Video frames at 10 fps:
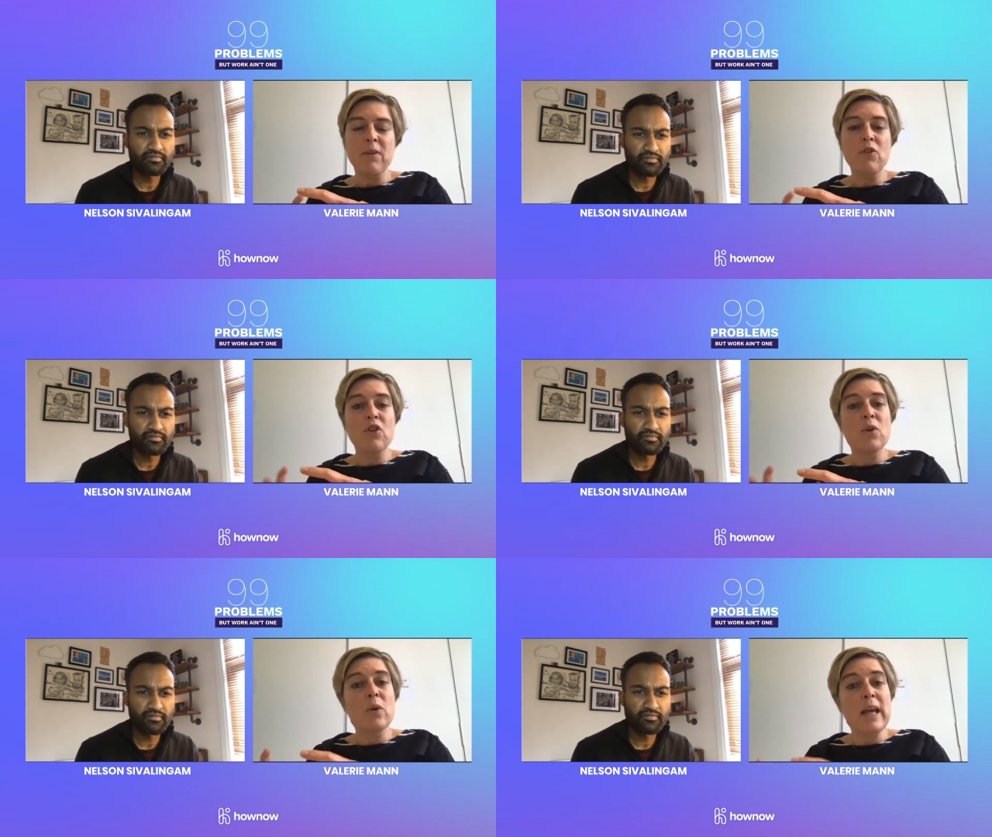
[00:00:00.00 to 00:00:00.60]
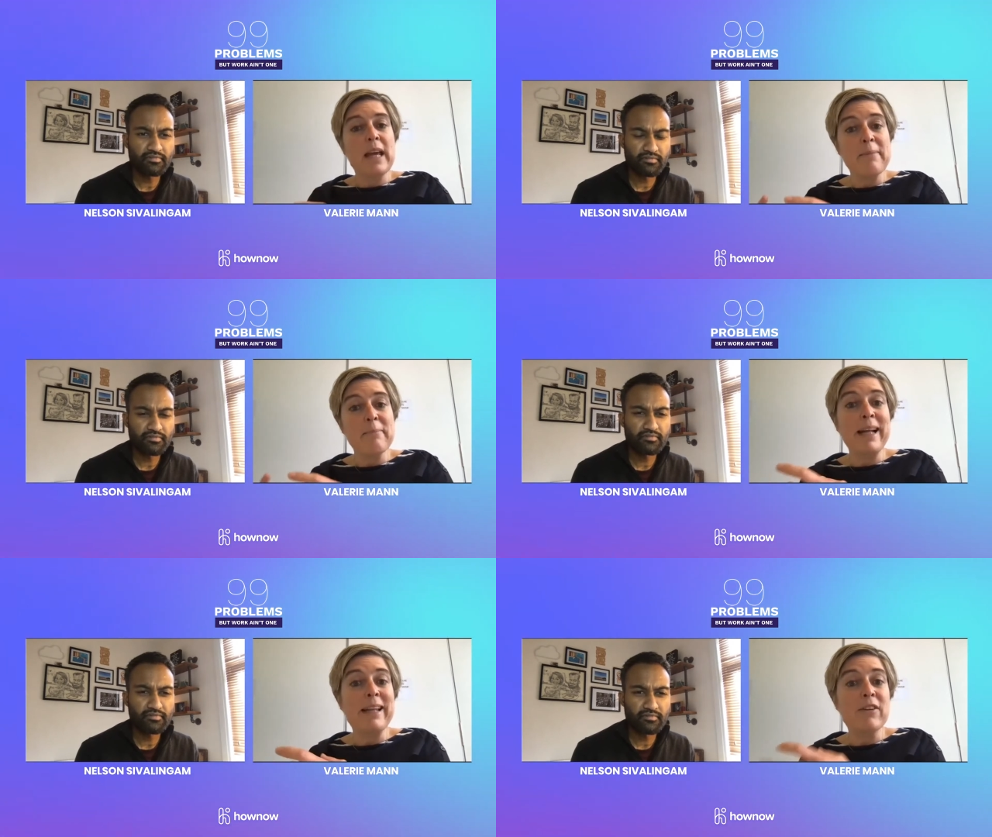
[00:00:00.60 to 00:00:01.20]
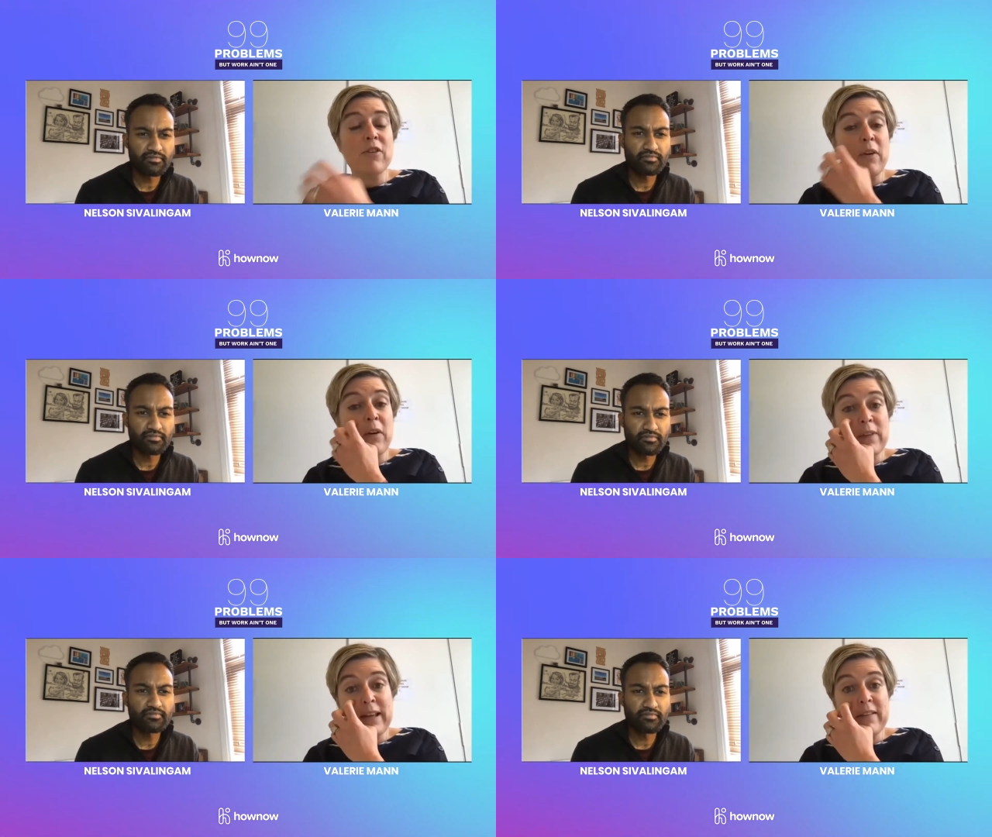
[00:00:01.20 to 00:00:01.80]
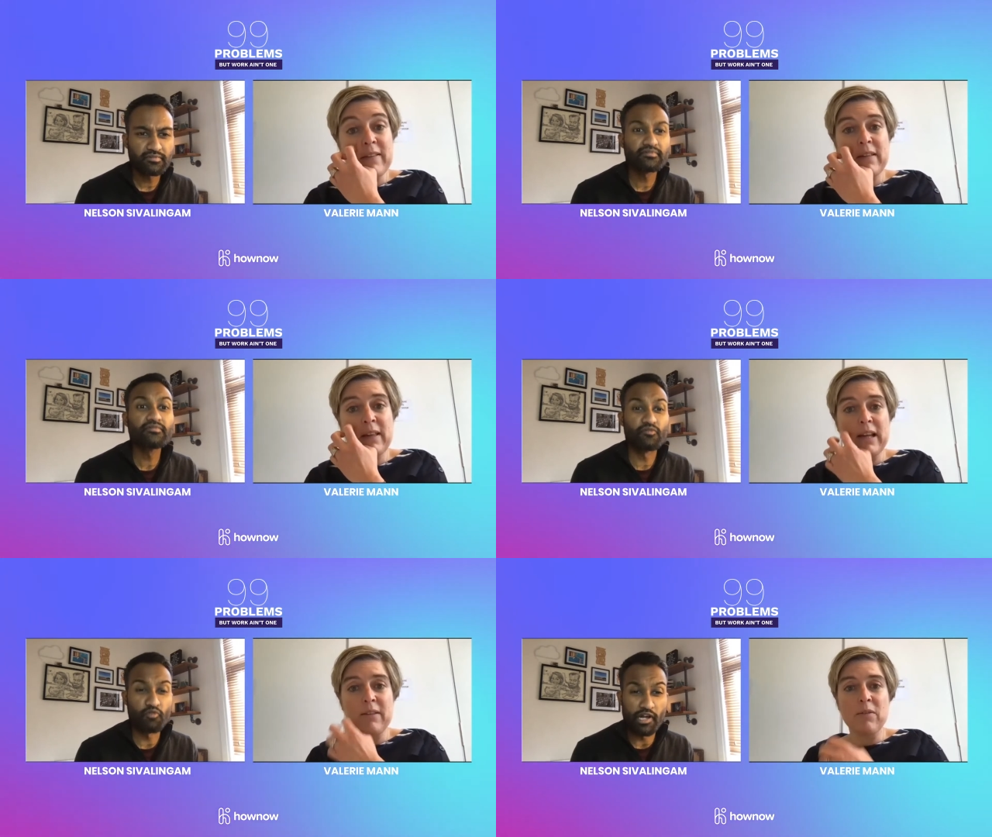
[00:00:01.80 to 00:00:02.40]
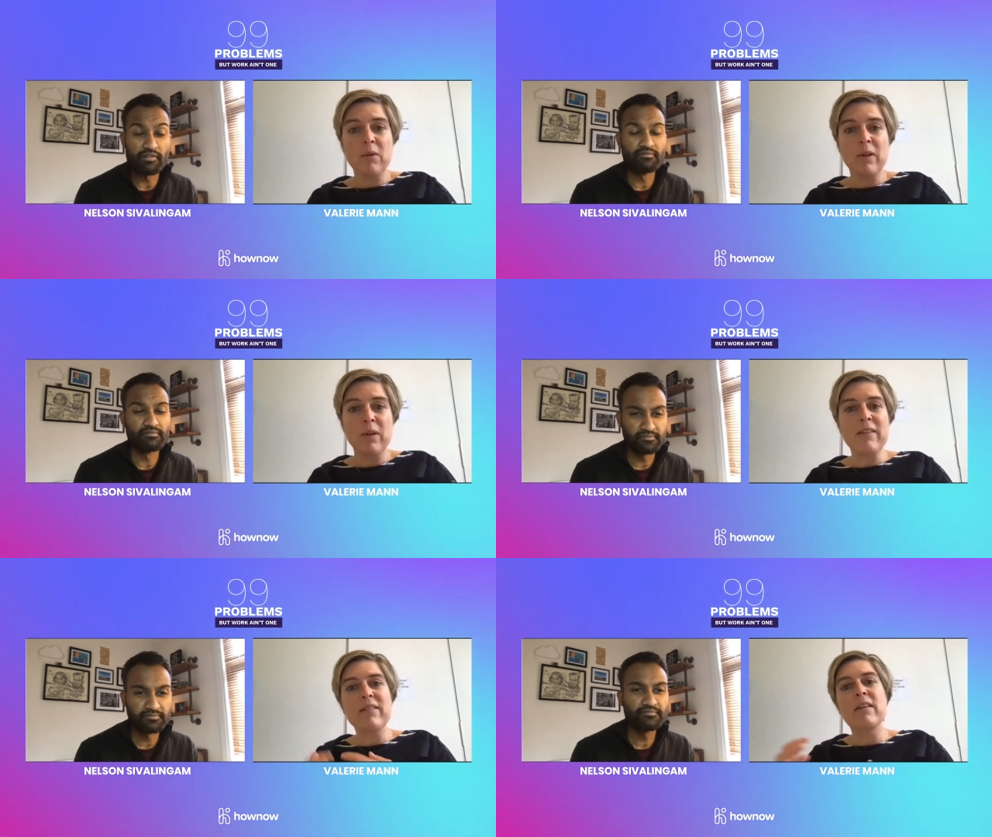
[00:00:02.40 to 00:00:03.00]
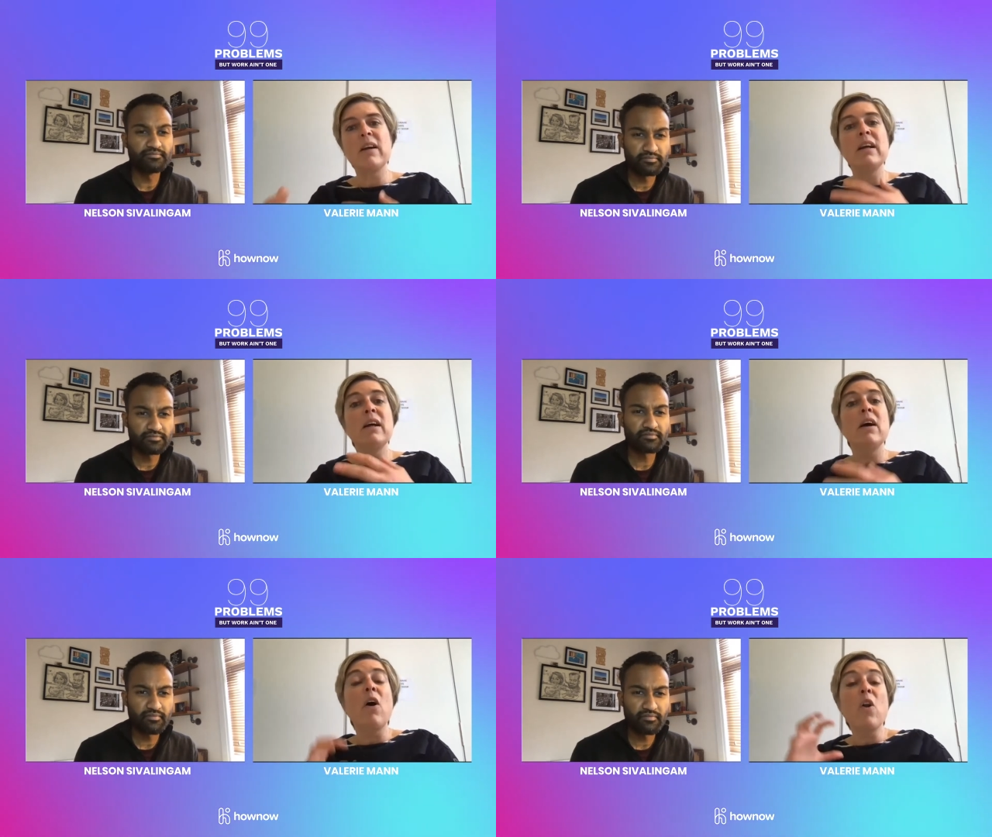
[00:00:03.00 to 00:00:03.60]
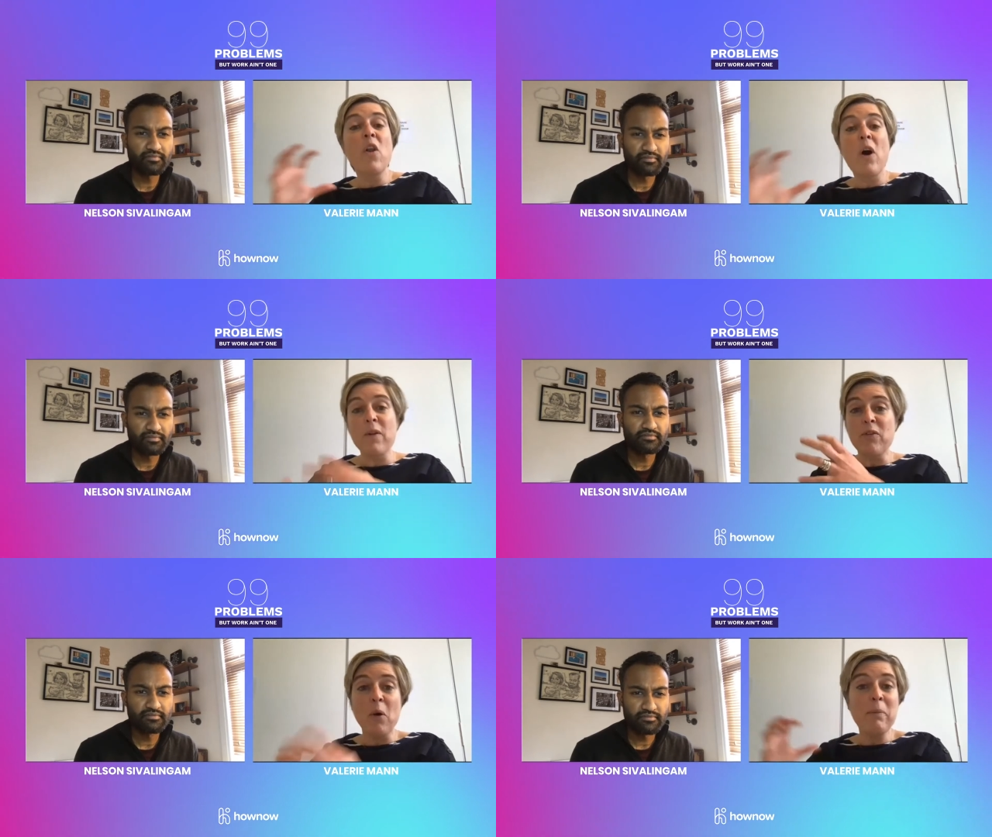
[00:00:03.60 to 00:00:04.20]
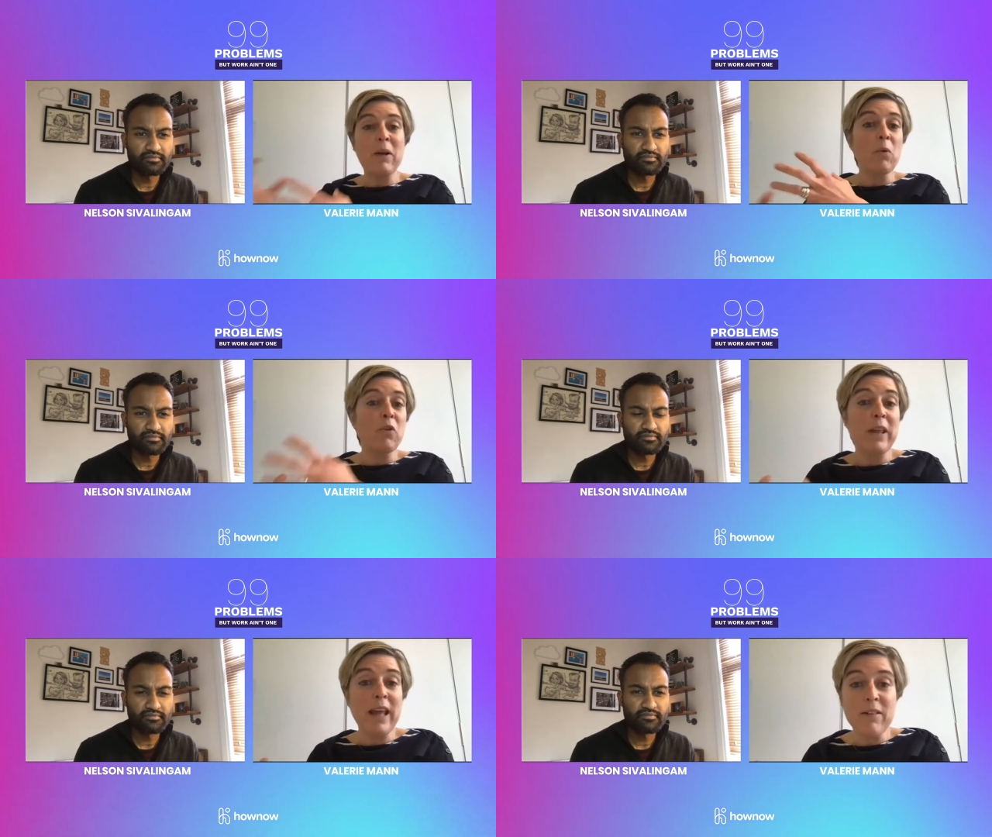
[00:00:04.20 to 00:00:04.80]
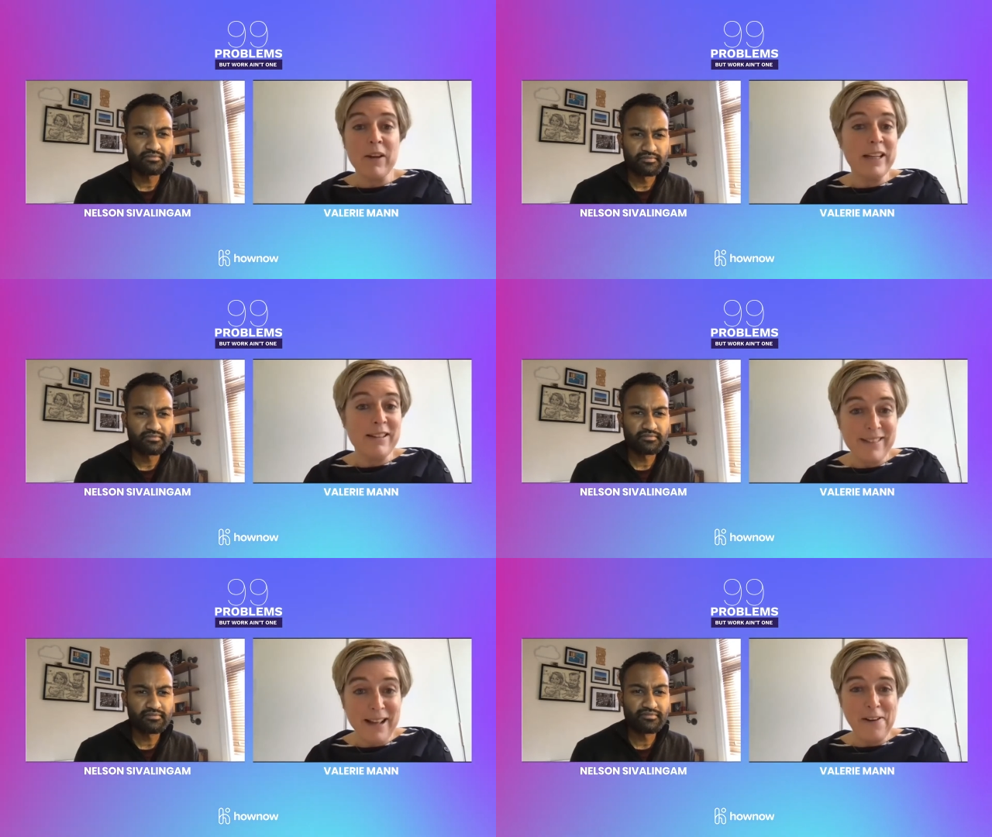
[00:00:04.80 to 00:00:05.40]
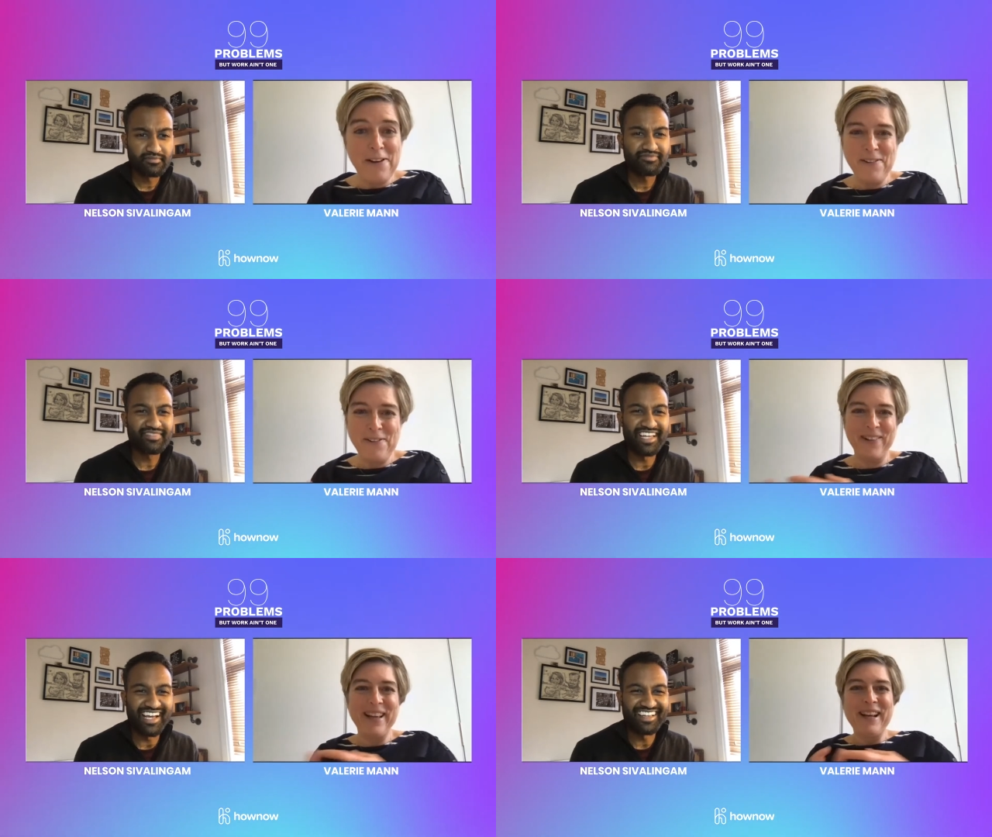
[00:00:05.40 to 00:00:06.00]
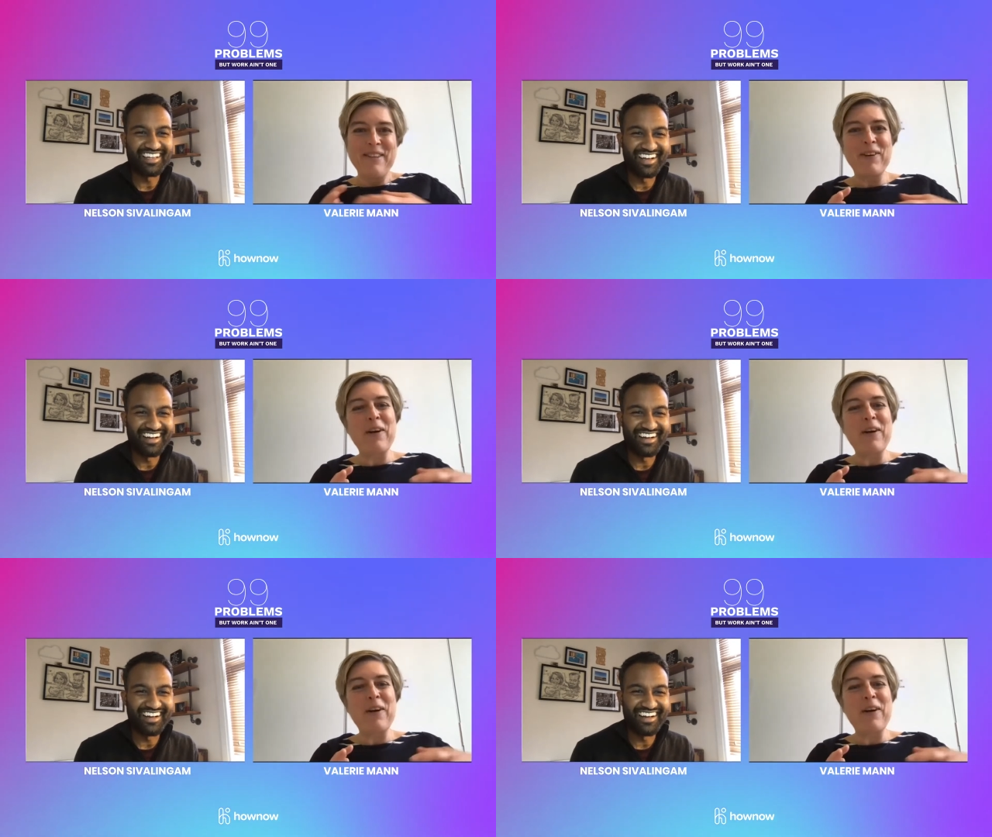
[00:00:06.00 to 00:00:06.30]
Speaker 1: to a managed service and yeah. so that's another topic altogether in itself
Speaker 2: yeah yeah